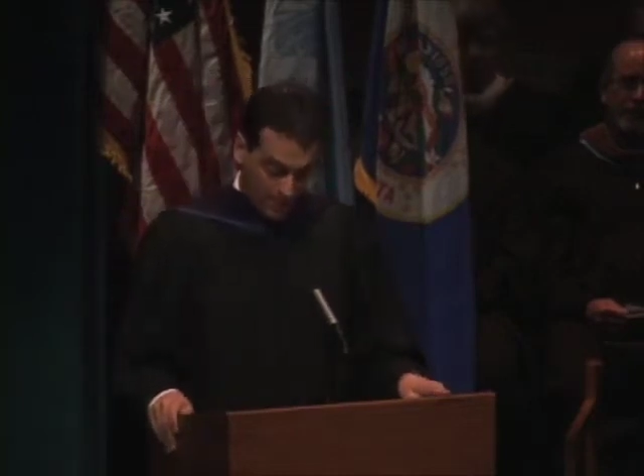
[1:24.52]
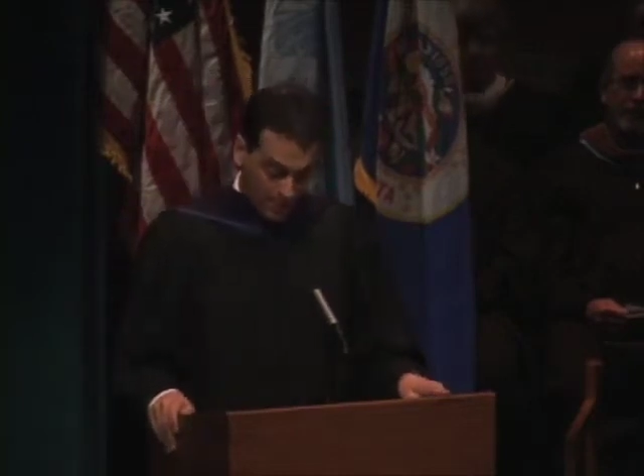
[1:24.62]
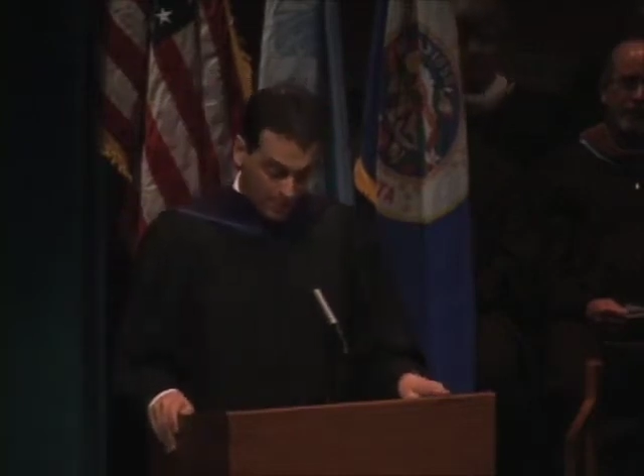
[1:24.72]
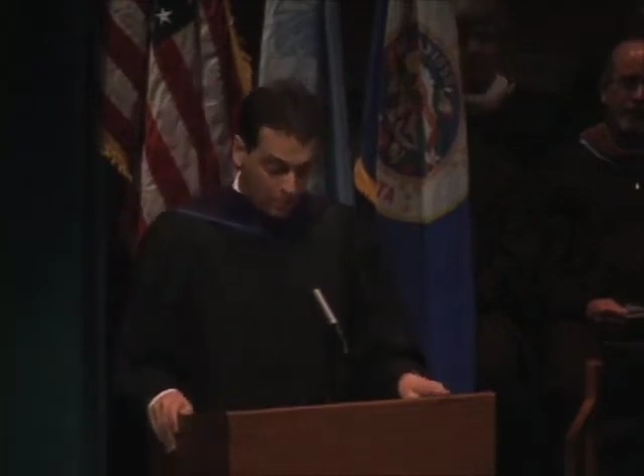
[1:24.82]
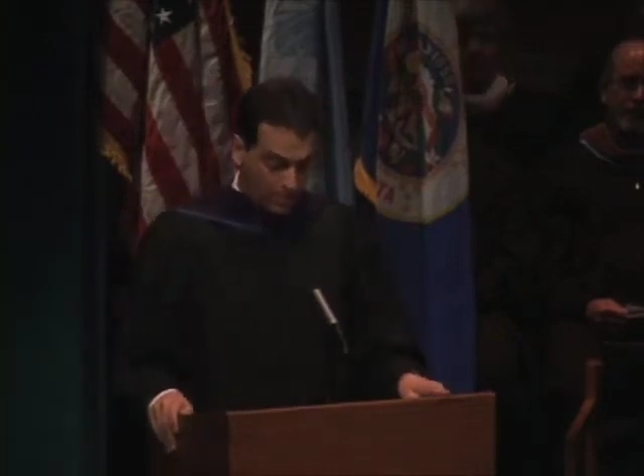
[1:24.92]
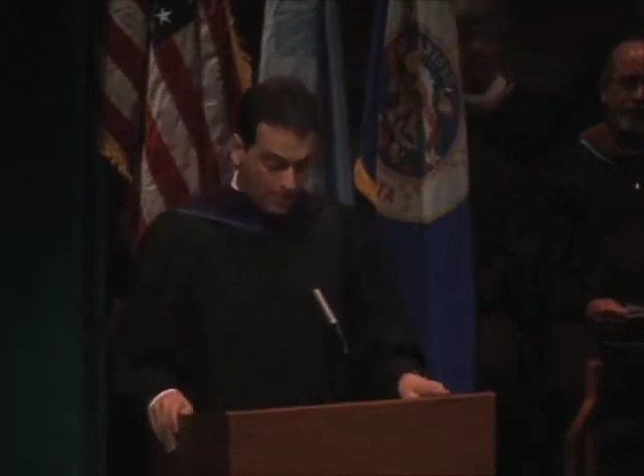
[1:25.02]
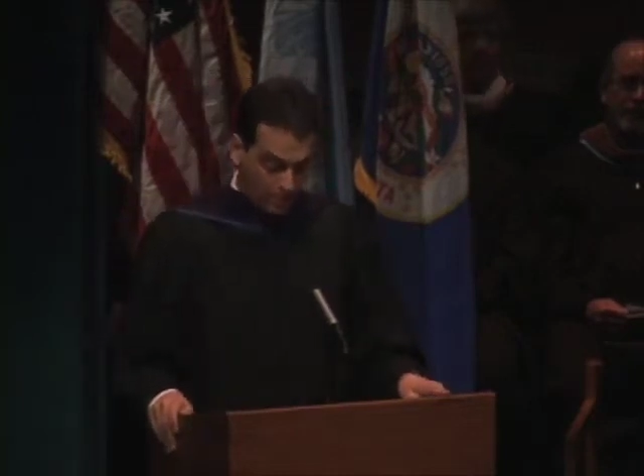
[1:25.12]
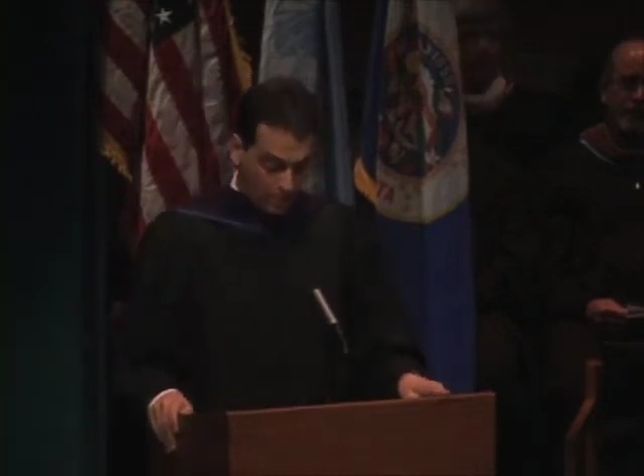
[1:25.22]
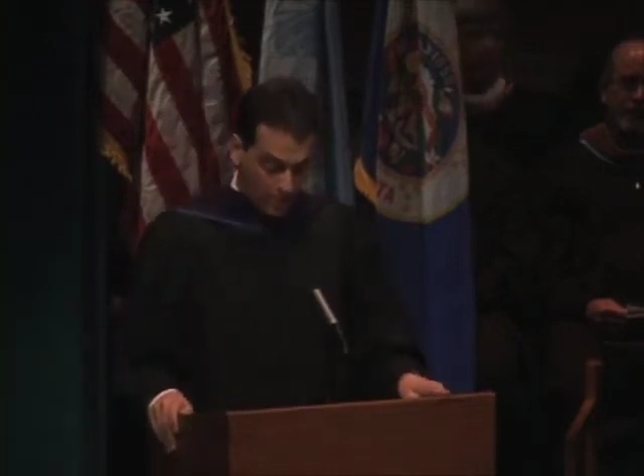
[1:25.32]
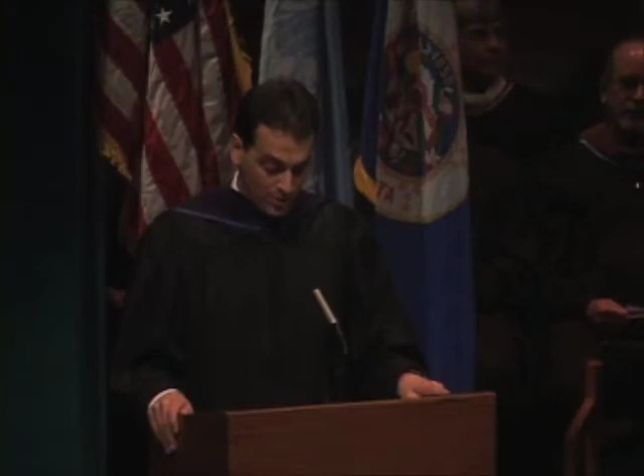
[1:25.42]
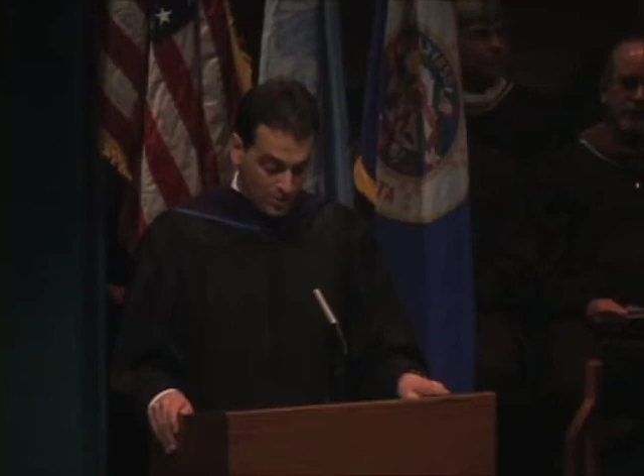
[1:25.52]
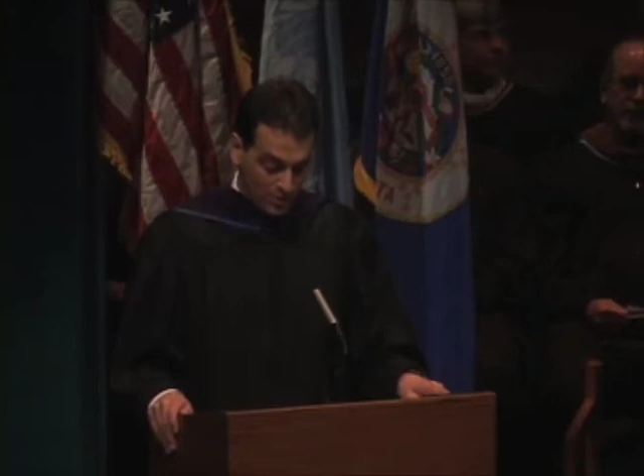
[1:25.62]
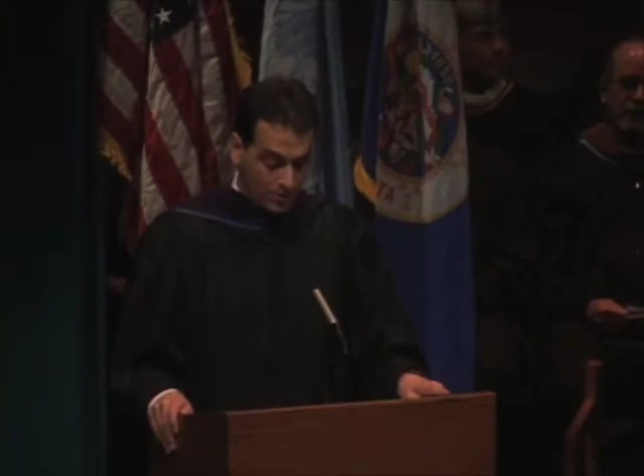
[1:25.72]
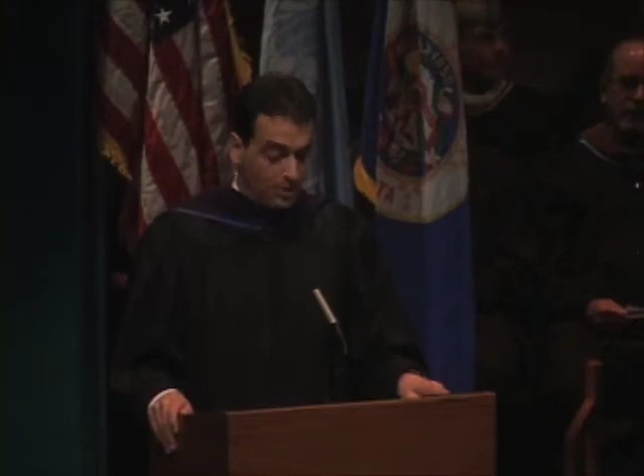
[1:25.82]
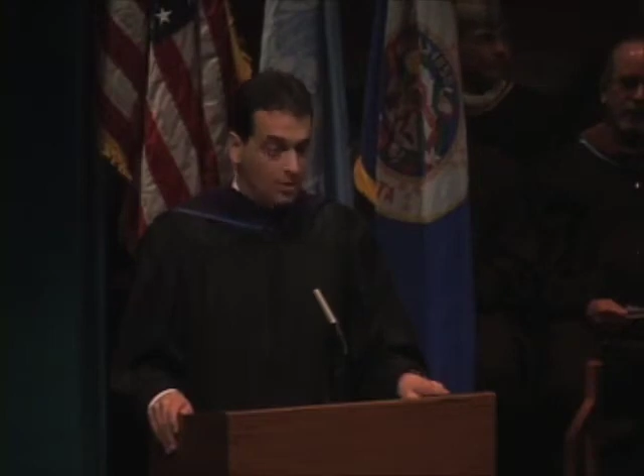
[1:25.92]
Instrumental
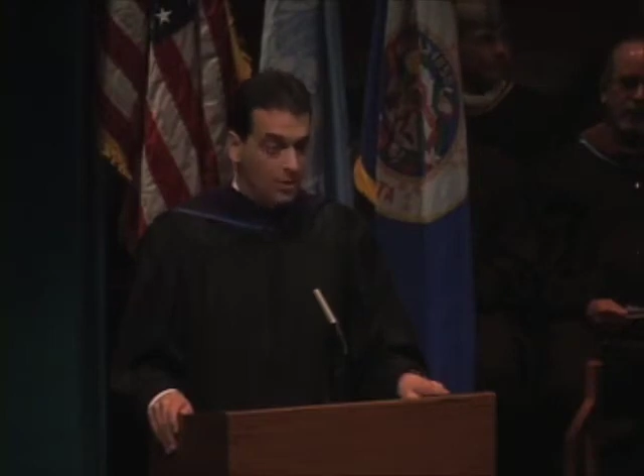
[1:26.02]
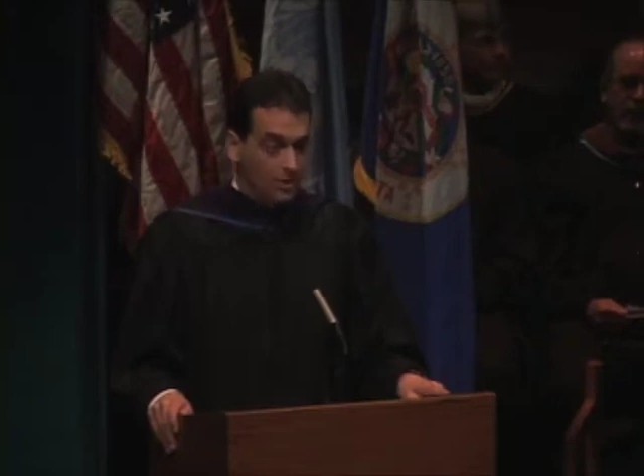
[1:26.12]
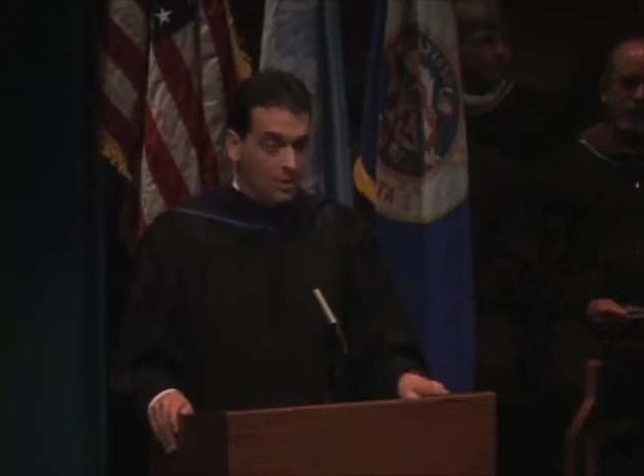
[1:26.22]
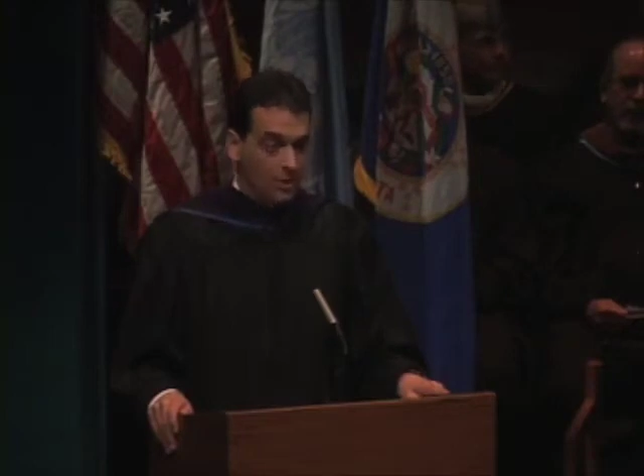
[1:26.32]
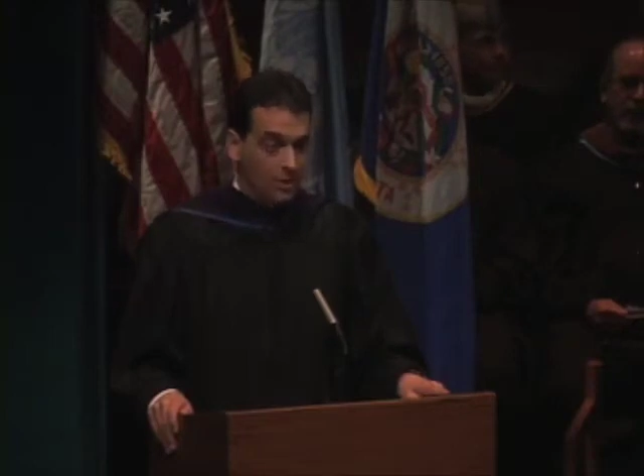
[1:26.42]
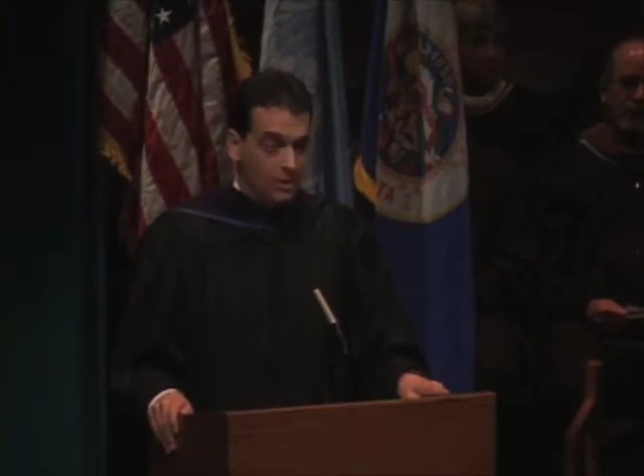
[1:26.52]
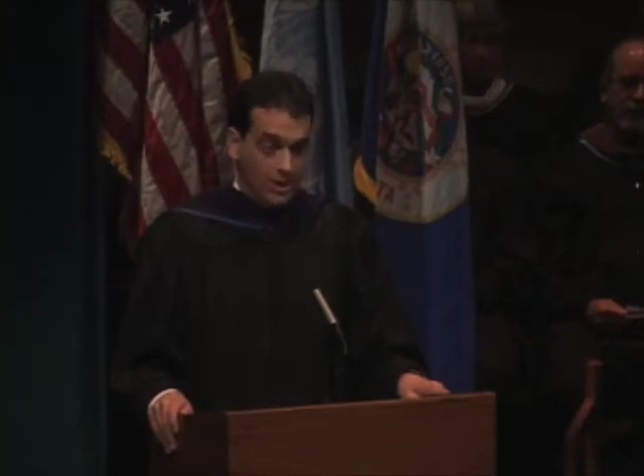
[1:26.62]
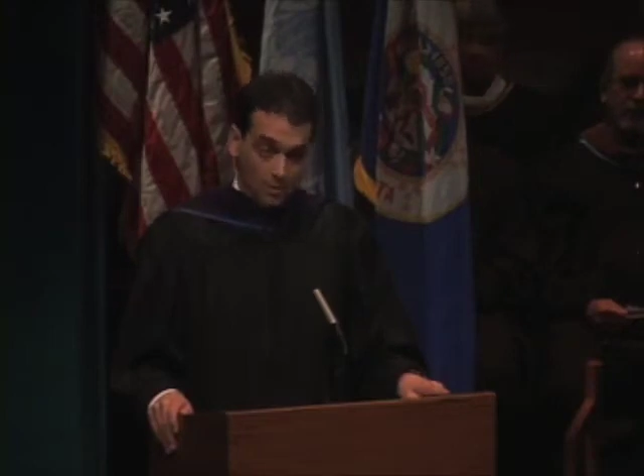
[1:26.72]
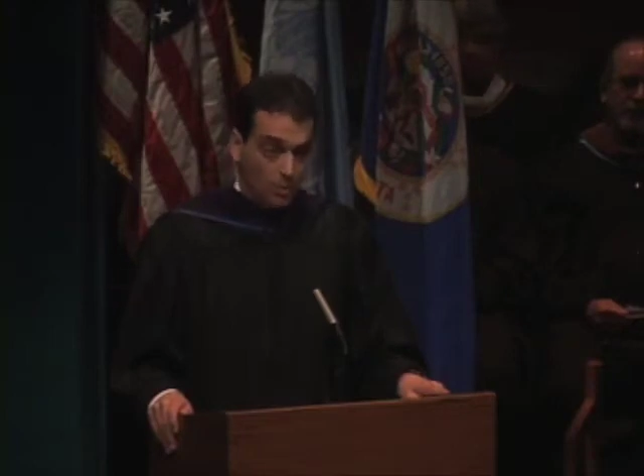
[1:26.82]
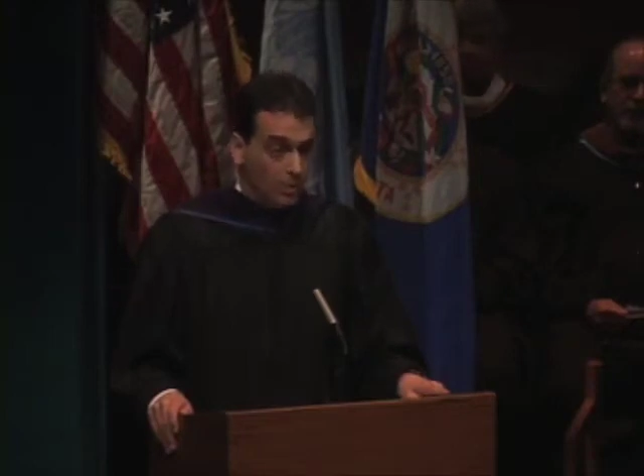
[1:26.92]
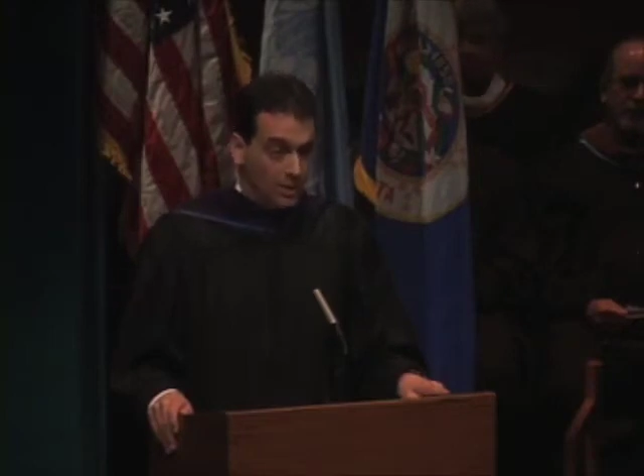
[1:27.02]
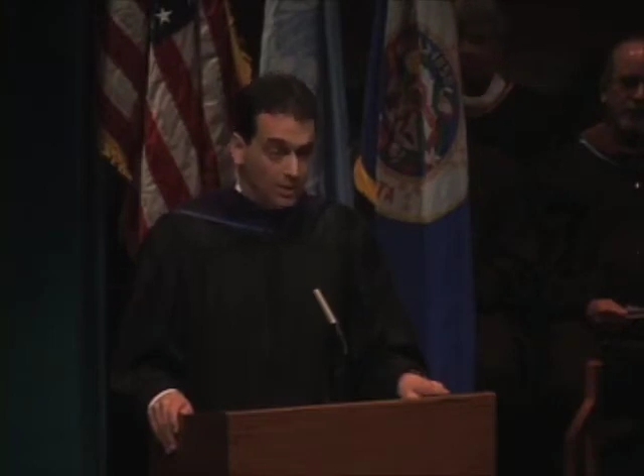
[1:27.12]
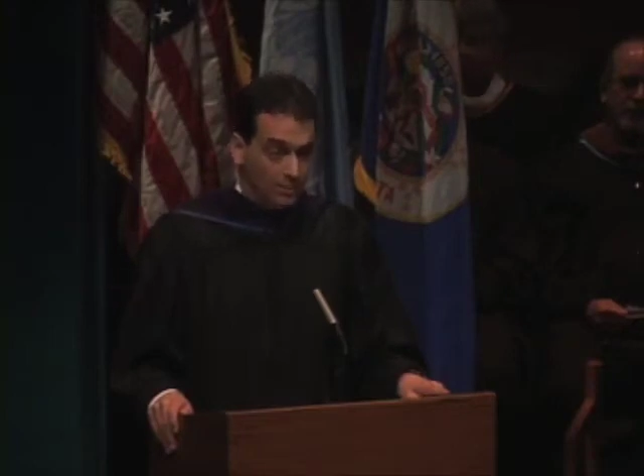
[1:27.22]
reasons never work.